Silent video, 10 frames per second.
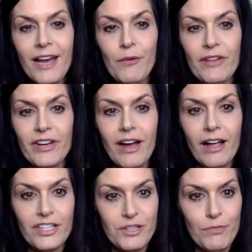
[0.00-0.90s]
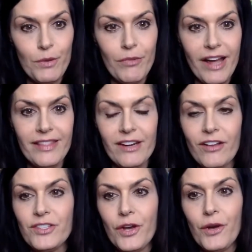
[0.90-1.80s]
we have a collagen bone broth and
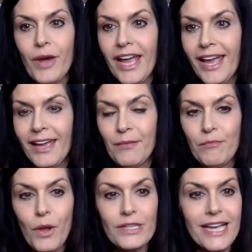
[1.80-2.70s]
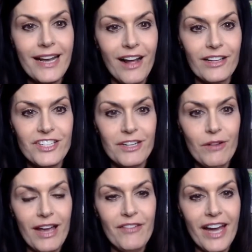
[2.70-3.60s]
also a multi collagen
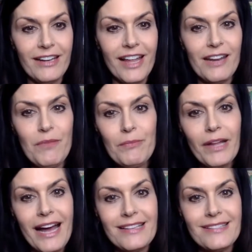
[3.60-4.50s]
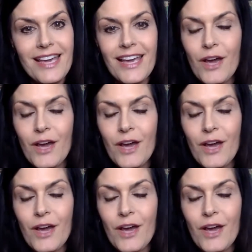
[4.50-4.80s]
i've had a lot of people ask